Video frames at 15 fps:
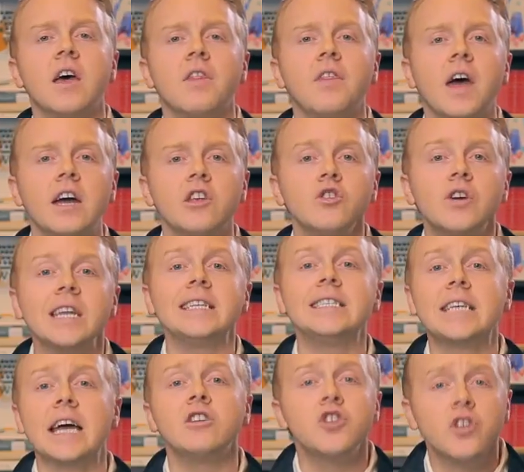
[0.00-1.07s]
that you can
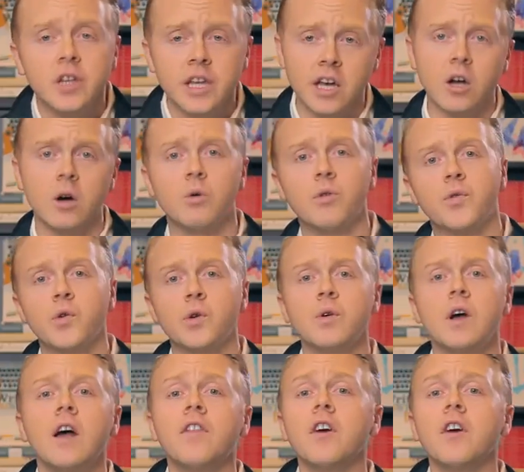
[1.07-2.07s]
intentionally go through